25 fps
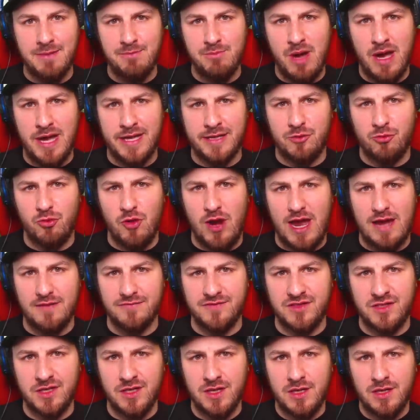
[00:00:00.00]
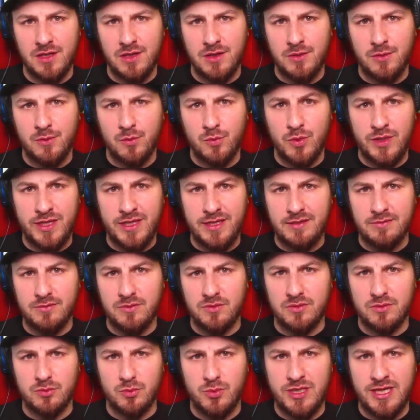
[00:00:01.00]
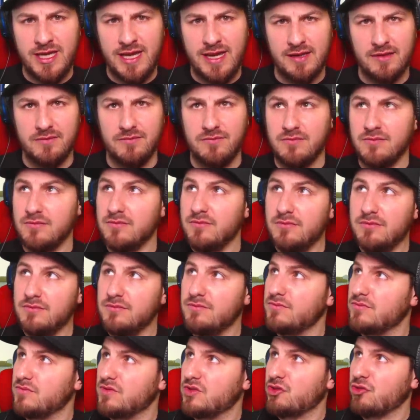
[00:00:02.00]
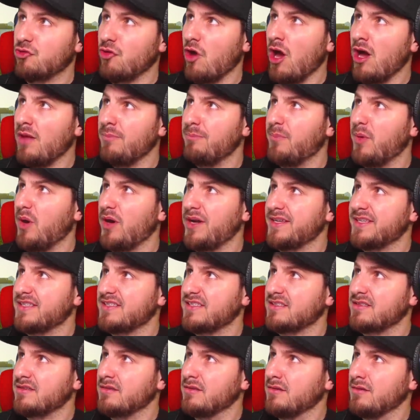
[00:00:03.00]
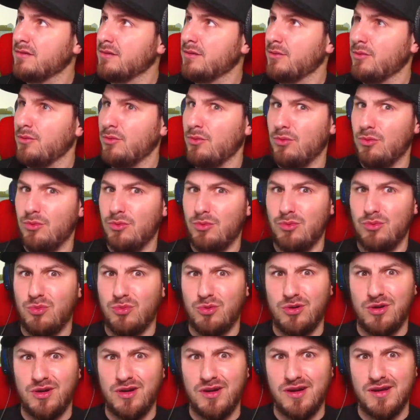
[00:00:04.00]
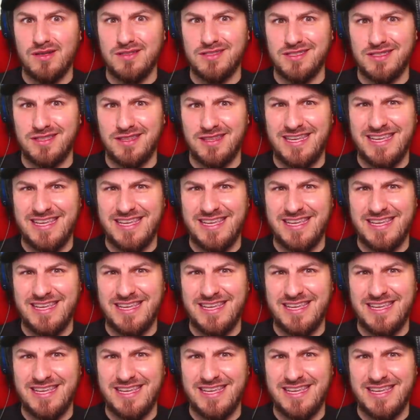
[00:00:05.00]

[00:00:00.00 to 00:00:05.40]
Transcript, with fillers: in Minecraft, we get Tron bikes. What?